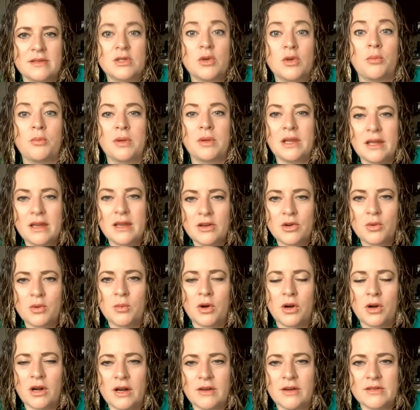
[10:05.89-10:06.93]
So plan your
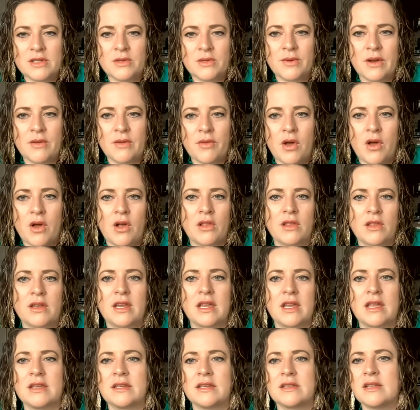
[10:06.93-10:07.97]
workouts around the
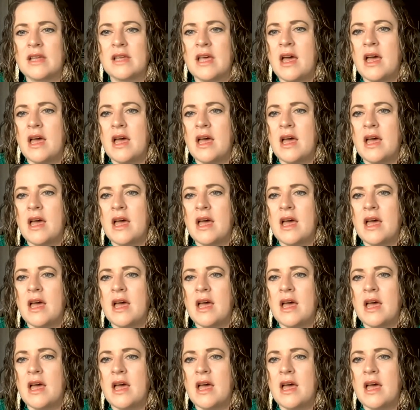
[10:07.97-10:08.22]
holidays.